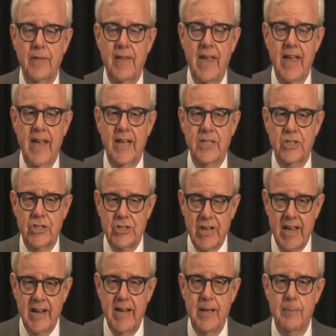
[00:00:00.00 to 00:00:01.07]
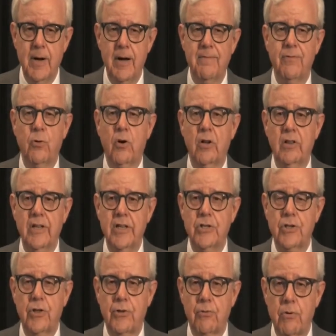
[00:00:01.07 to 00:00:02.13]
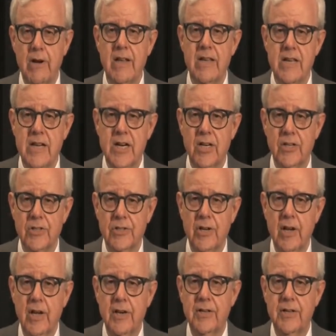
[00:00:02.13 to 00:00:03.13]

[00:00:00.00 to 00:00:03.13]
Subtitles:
They had set him up for at least 3 years